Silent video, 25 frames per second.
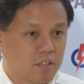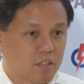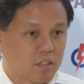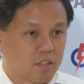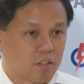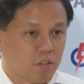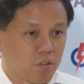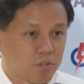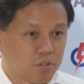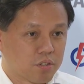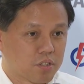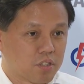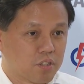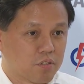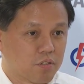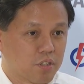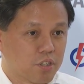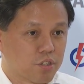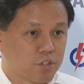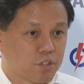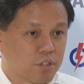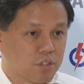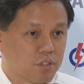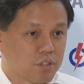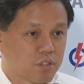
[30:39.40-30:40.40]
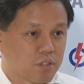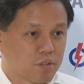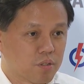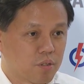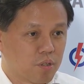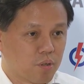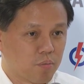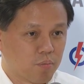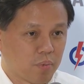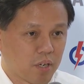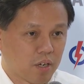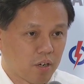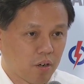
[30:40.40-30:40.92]
considerations,
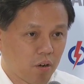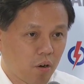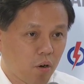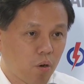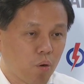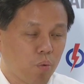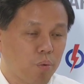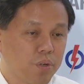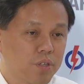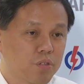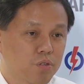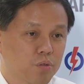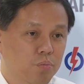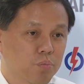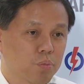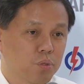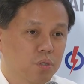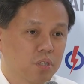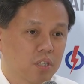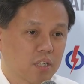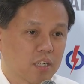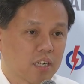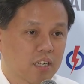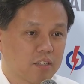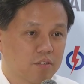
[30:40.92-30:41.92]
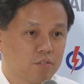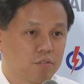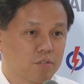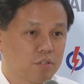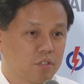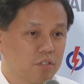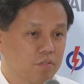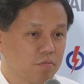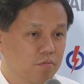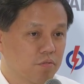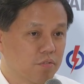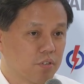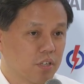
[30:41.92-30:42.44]
but always to put the country
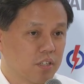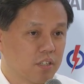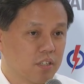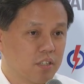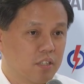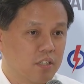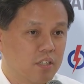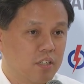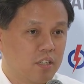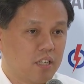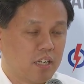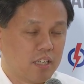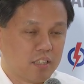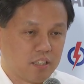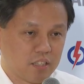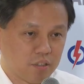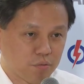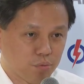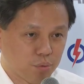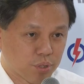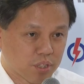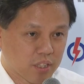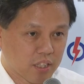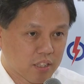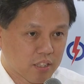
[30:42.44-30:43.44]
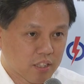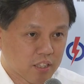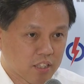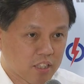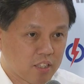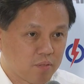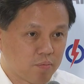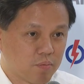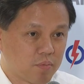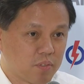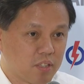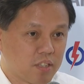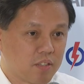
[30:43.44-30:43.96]
in front. And if we can
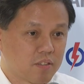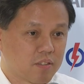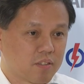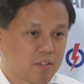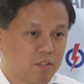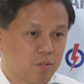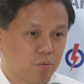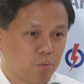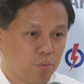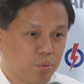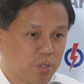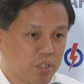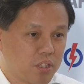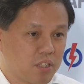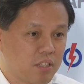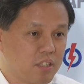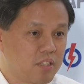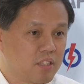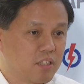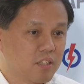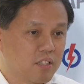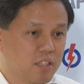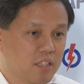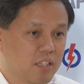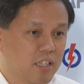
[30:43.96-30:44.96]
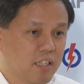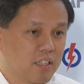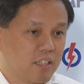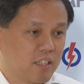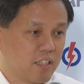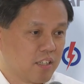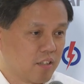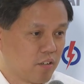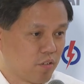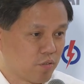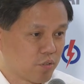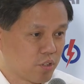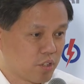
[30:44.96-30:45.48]
keep this within the D N A
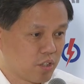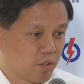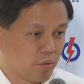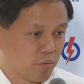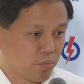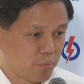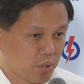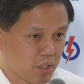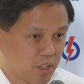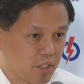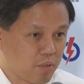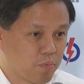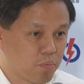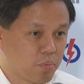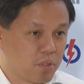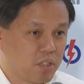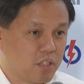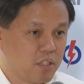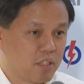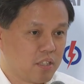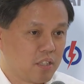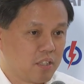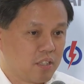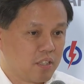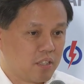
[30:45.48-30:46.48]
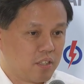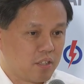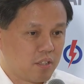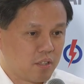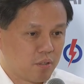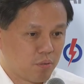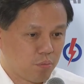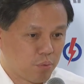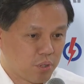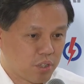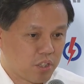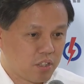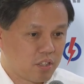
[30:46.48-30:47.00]
of the P A P,
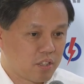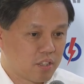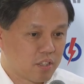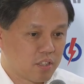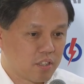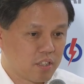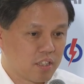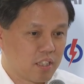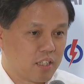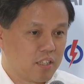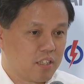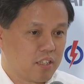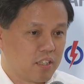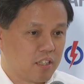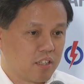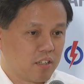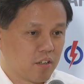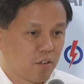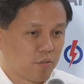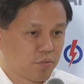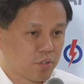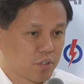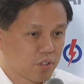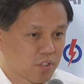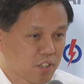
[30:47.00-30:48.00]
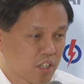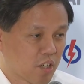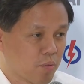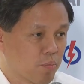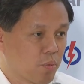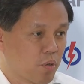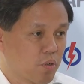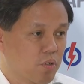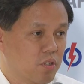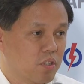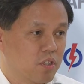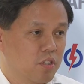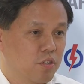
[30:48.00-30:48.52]
within the D N A of the
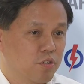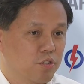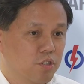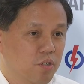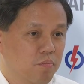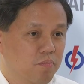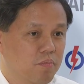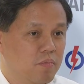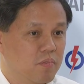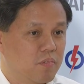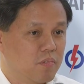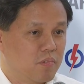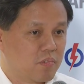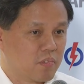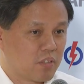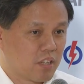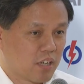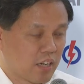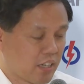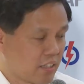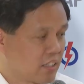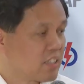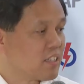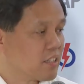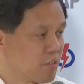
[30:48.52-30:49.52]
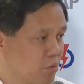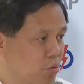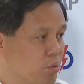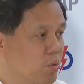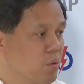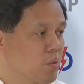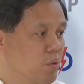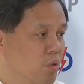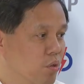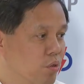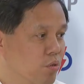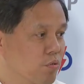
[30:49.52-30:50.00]
Singapore leadership, I think we will go